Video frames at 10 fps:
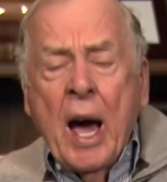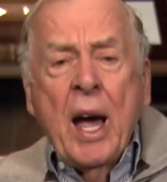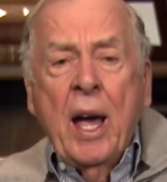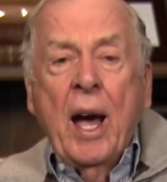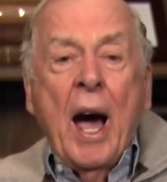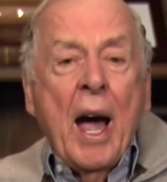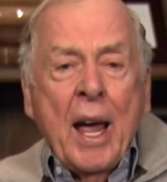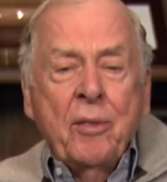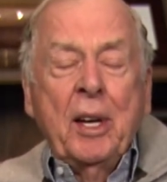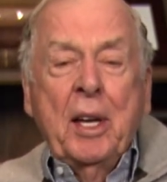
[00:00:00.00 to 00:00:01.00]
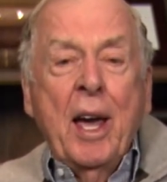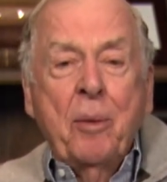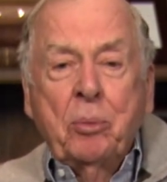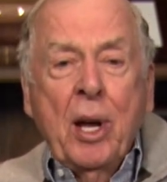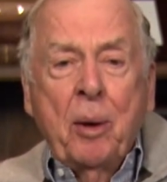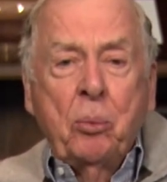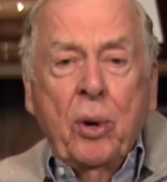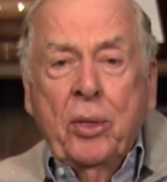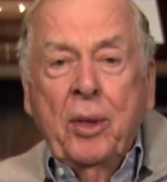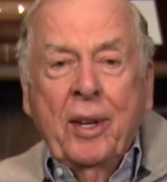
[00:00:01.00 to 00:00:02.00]
I I haven't kept up
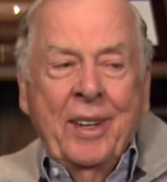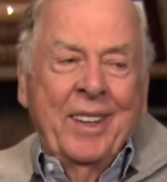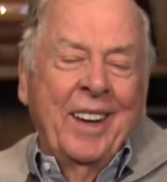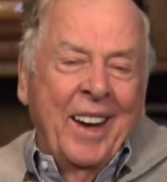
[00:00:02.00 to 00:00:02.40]
with the.